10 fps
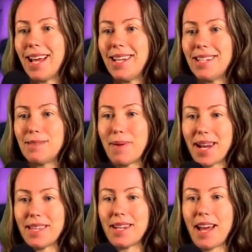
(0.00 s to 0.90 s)
and it is
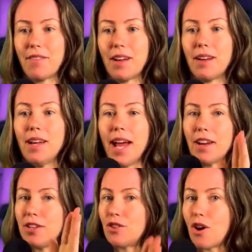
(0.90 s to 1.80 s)
better than ever. And
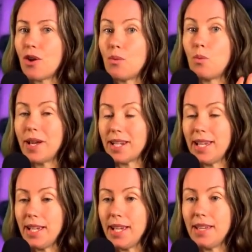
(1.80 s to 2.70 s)
I know
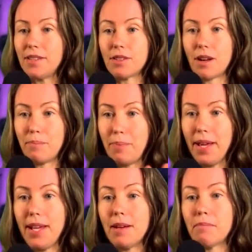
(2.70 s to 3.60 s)
Whitney is a
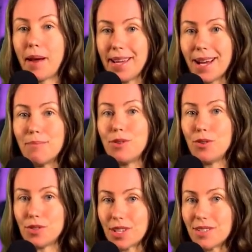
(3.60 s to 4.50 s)
big makeup
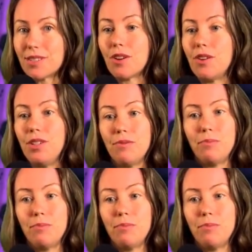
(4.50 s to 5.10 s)
user. So